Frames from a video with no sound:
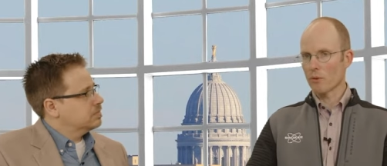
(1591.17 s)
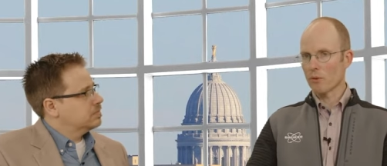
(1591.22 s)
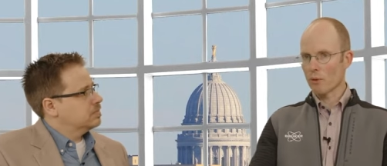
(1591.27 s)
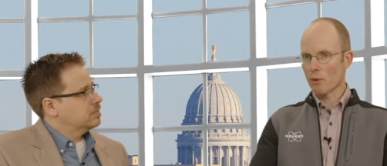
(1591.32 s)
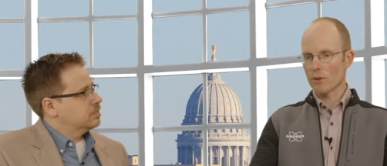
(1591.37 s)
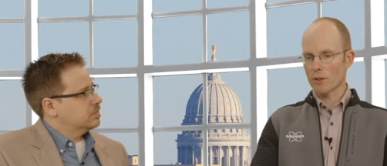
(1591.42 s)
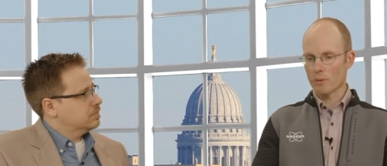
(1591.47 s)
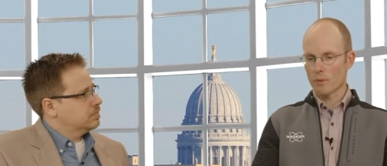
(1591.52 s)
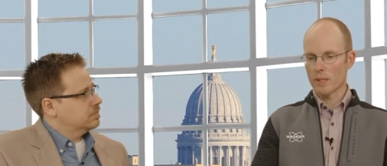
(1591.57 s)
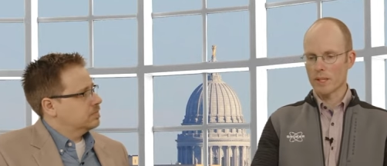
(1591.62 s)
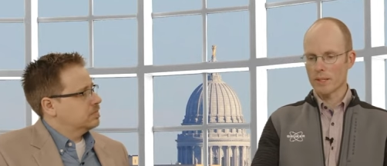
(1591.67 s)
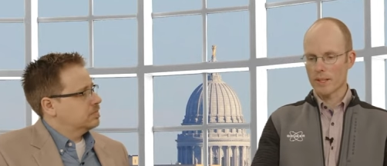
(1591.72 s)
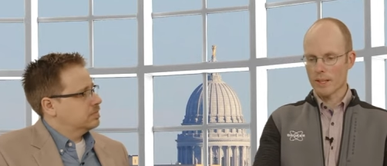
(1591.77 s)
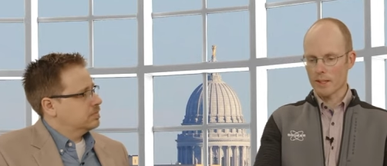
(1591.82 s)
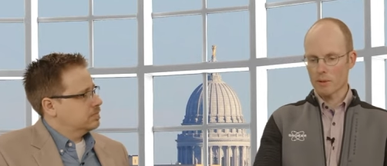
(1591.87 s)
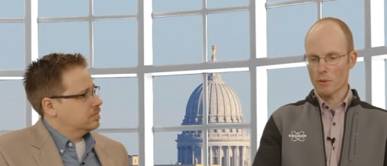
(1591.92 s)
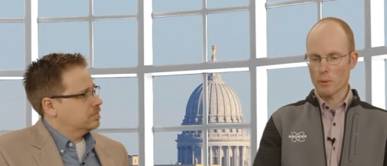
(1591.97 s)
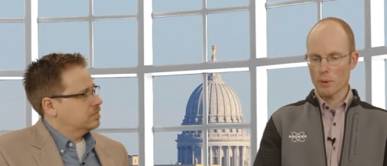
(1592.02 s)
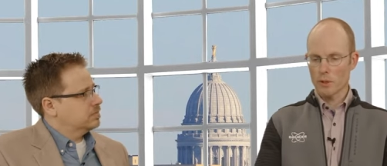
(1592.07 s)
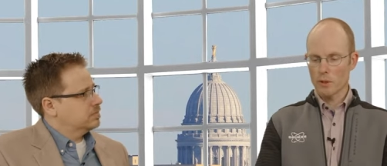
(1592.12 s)
Speaker 1: Of course, when the
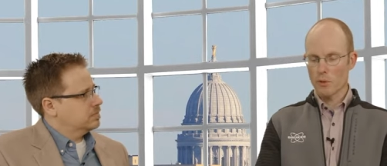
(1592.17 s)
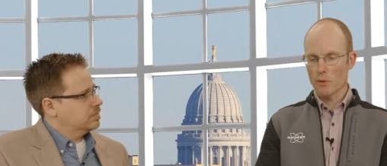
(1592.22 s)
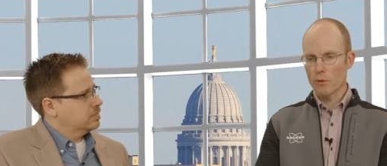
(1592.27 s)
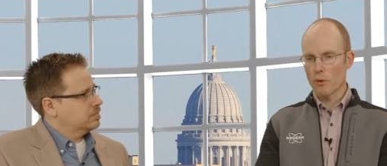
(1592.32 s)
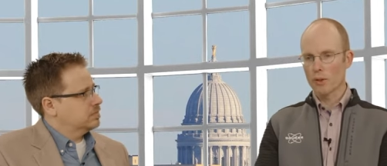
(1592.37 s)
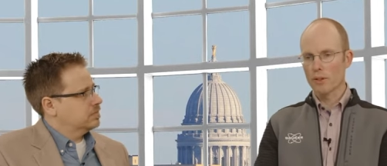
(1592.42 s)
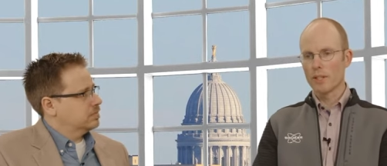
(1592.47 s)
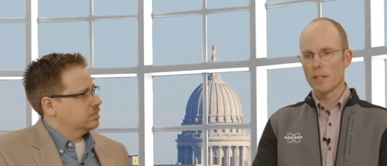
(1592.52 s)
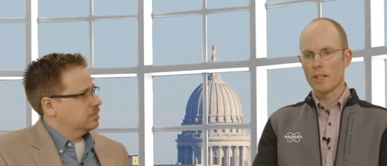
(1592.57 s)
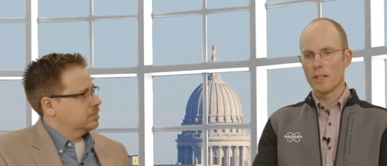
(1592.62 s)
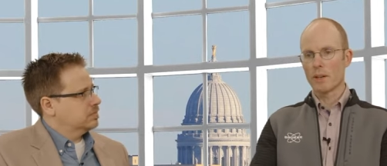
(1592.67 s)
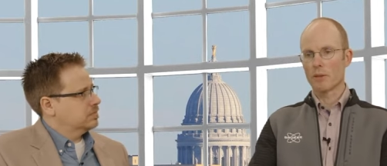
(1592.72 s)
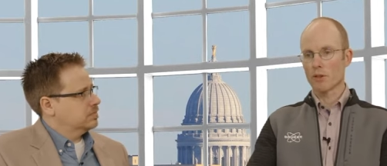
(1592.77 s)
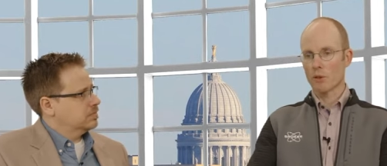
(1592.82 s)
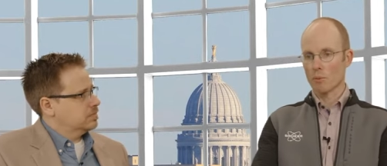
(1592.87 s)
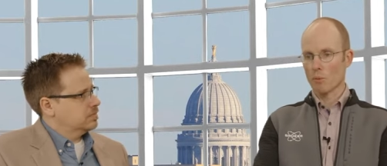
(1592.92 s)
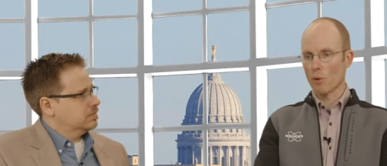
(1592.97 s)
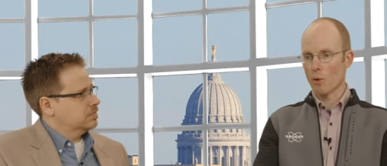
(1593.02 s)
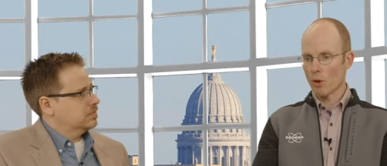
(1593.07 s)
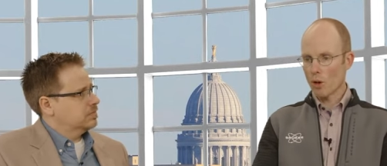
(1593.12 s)
SkyScan 2214, you have
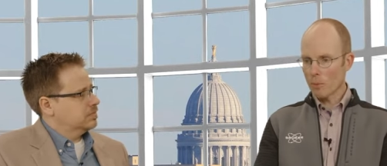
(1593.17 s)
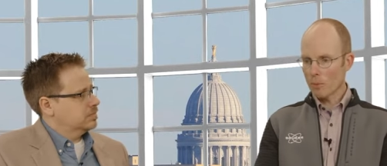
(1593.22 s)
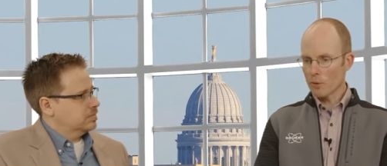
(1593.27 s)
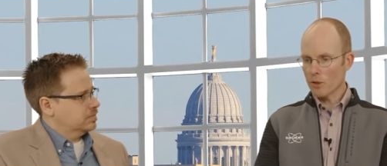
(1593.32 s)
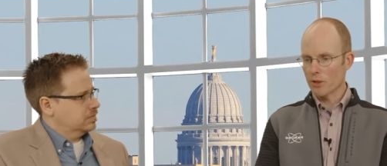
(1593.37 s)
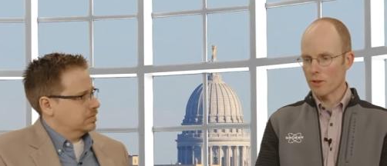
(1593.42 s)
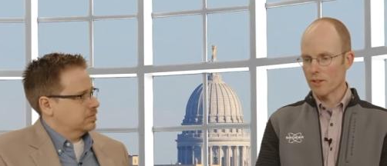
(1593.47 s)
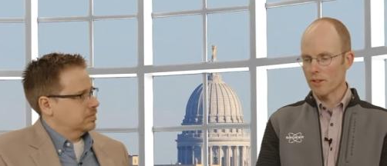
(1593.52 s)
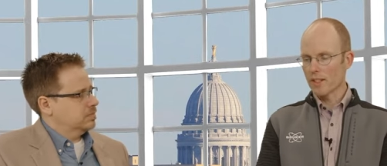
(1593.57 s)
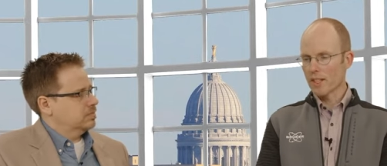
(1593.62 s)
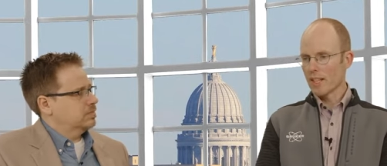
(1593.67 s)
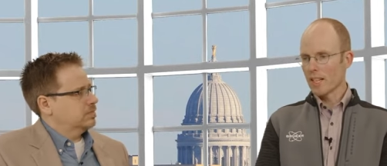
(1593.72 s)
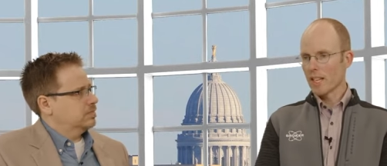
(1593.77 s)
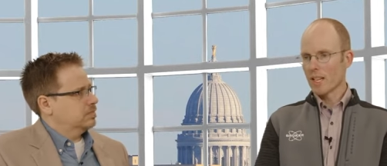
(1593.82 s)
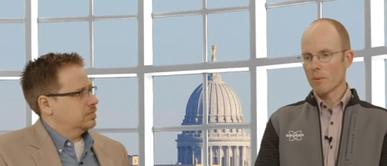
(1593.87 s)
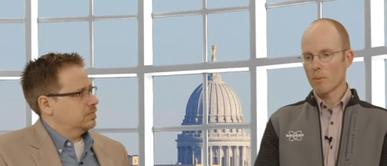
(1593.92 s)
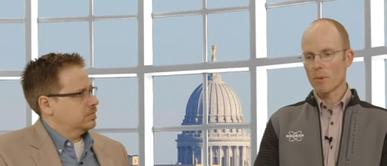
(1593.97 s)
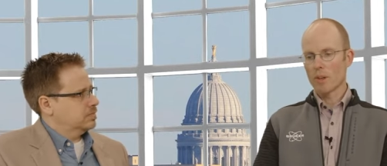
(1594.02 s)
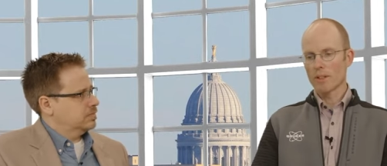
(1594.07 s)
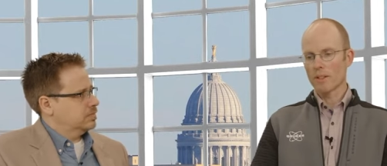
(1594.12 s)
some more options,
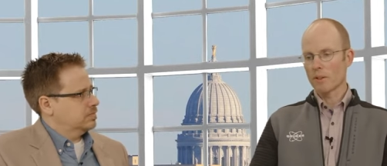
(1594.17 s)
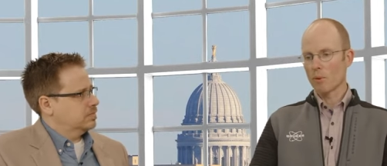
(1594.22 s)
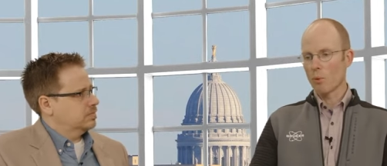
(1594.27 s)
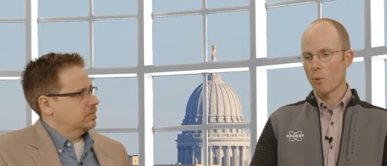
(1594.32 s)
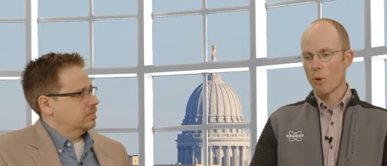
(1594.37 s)
but the